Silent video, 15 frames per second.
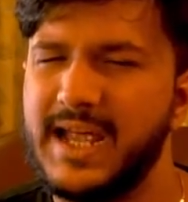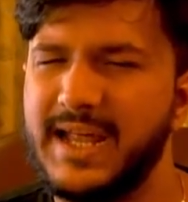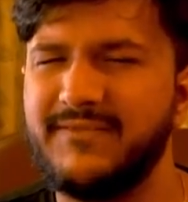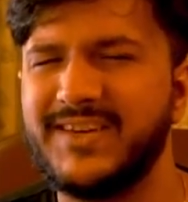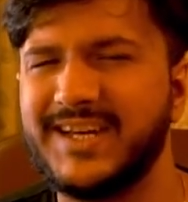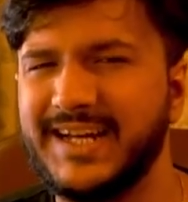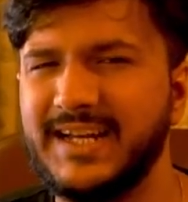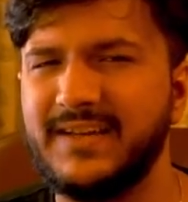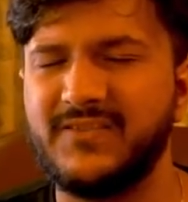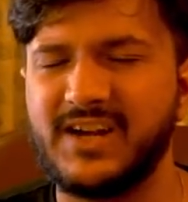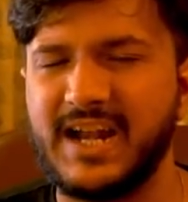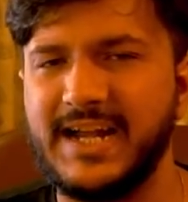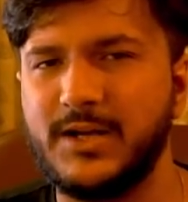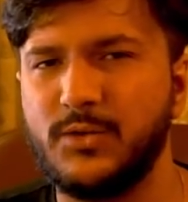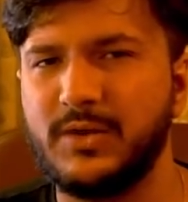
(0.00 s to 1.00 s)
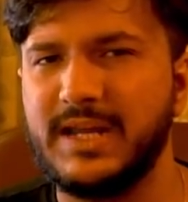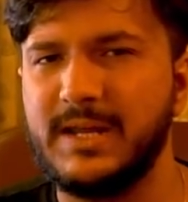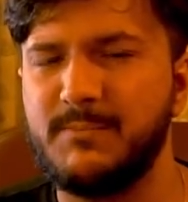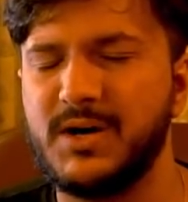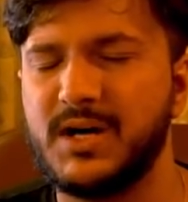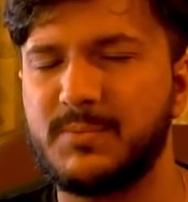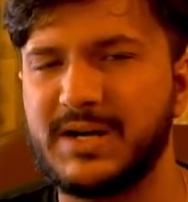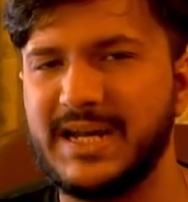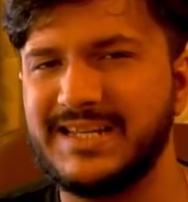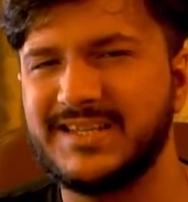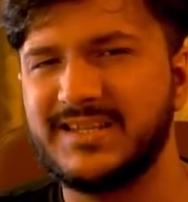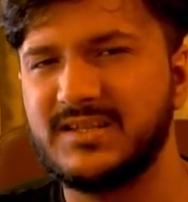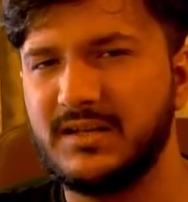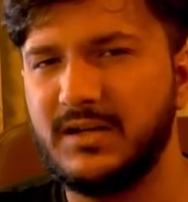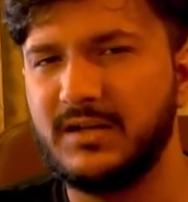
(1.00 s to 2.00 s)
And we kind of try to keep our
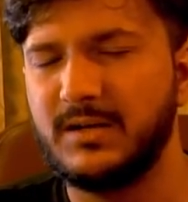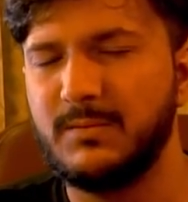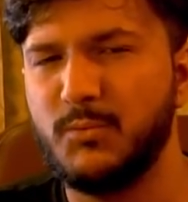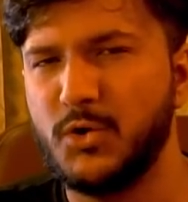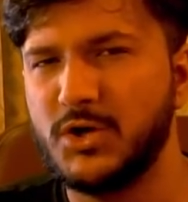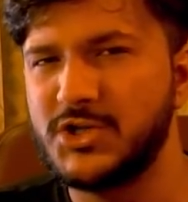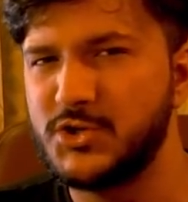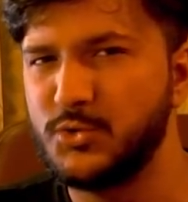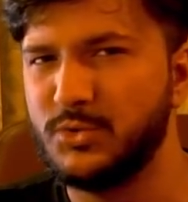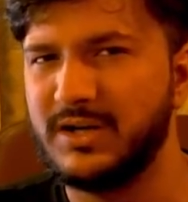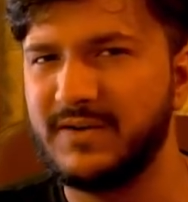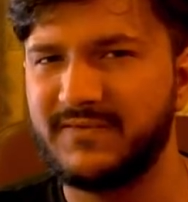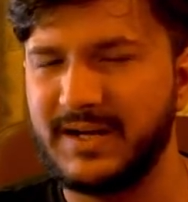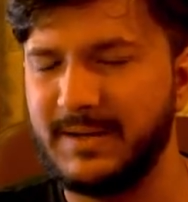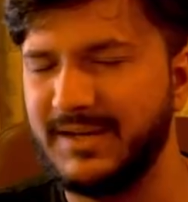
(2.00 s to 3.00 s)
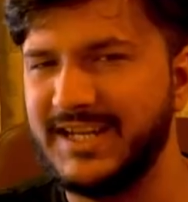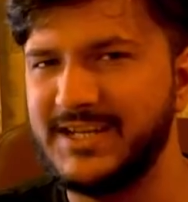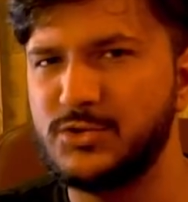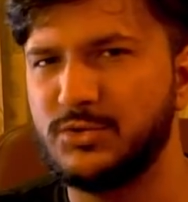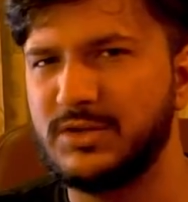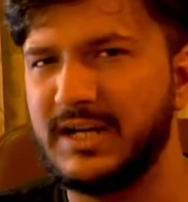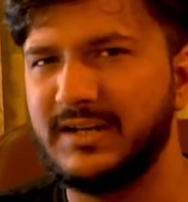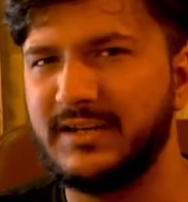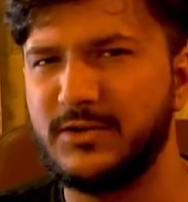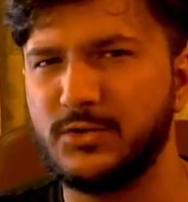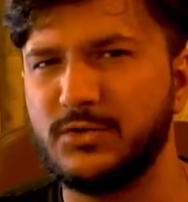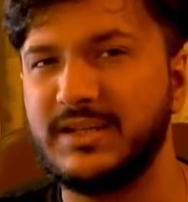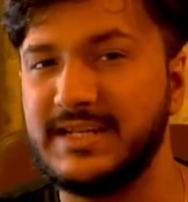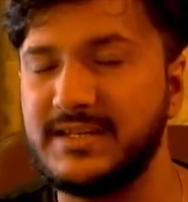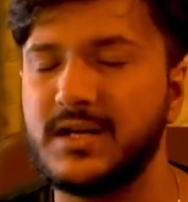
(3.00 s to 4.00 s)
prices a little more student friendly so that, you
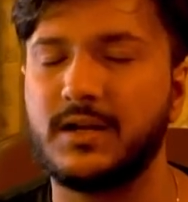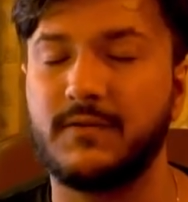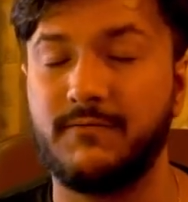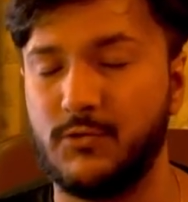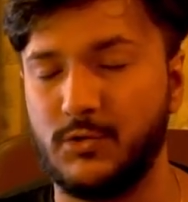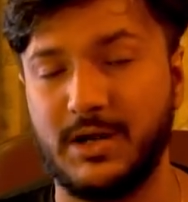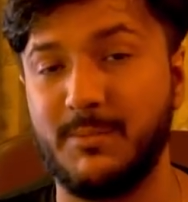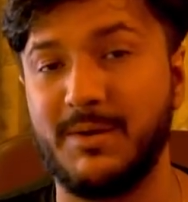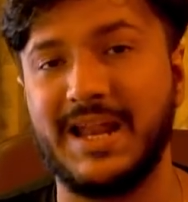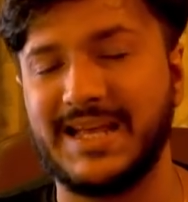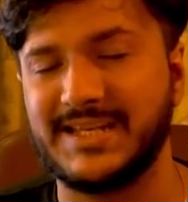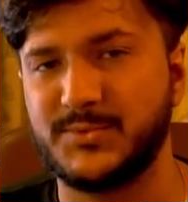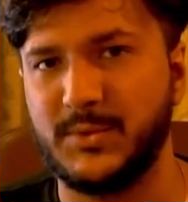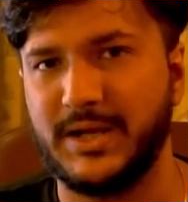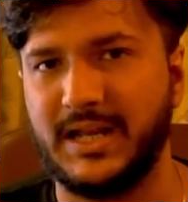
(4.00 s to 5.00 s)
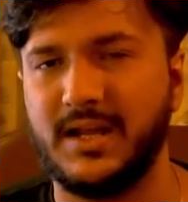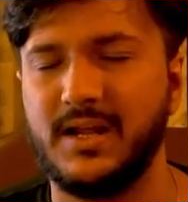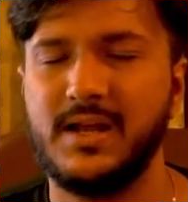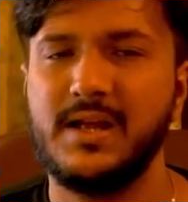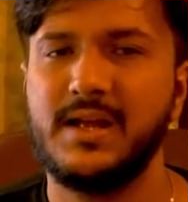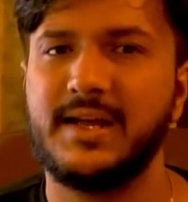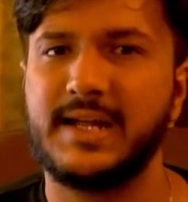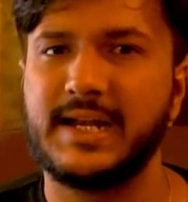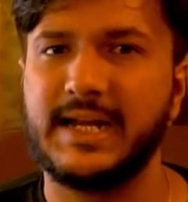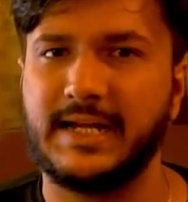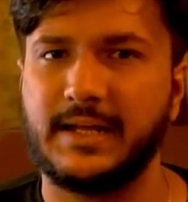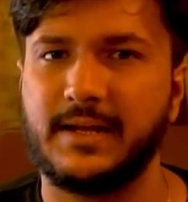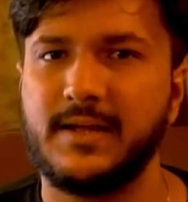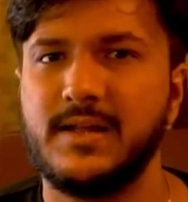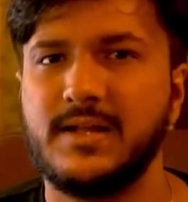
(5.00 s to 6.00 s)
know, these are affordable as well,
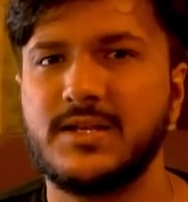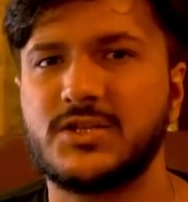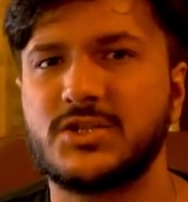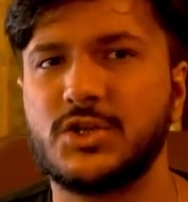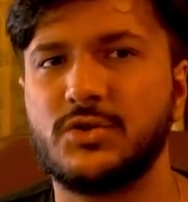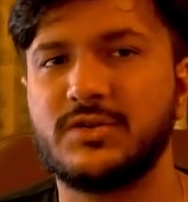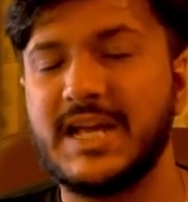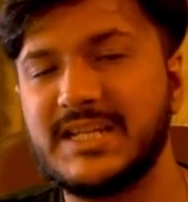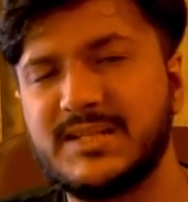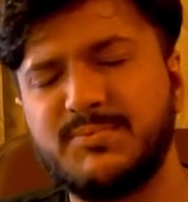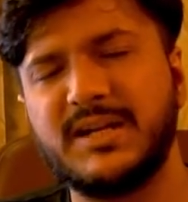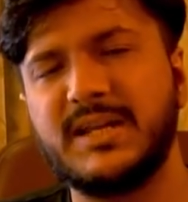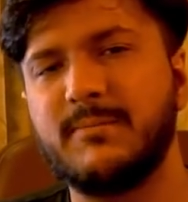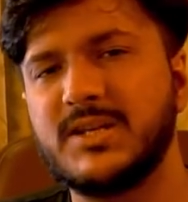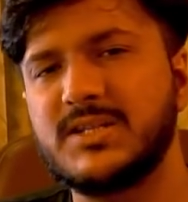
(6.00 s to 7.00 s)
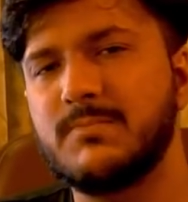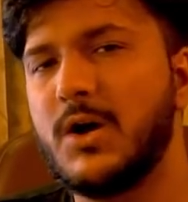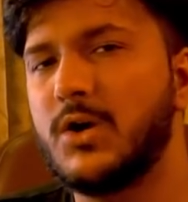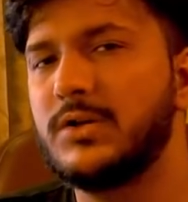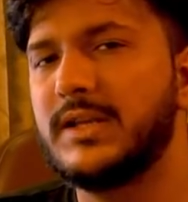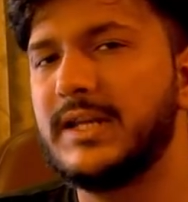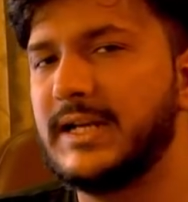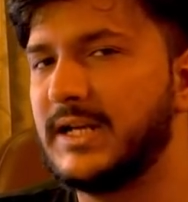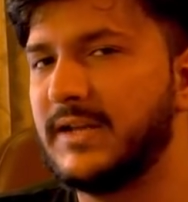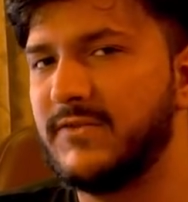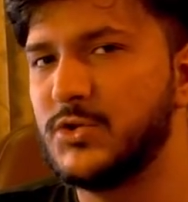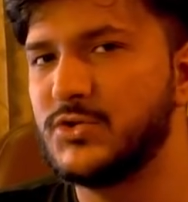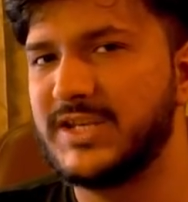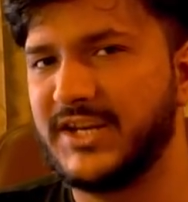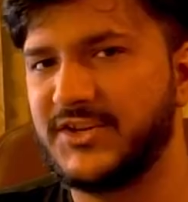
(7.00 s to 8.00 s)
right? So that's pretty much about the
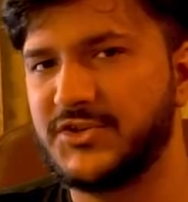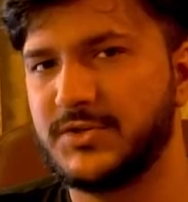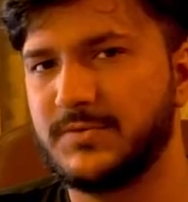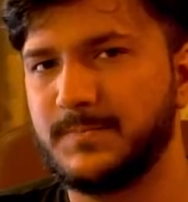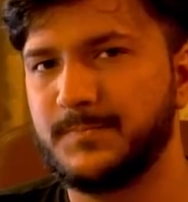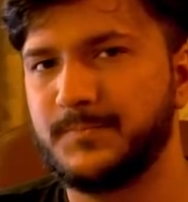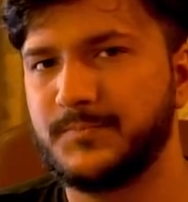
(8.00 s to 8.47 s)
interview section.